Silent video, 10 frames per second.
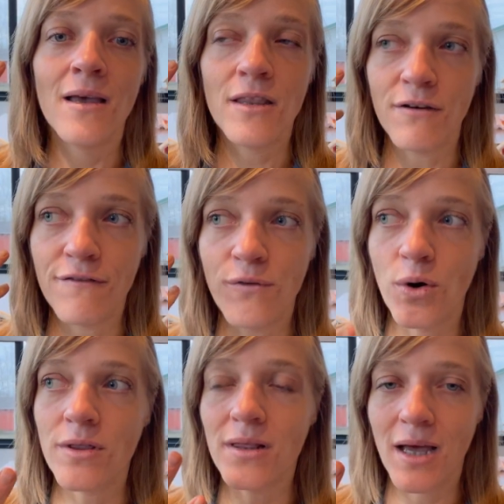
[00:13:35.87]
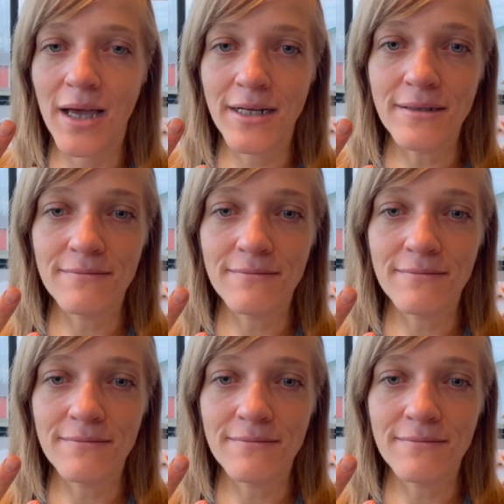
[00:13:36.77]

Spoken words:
The 4th line,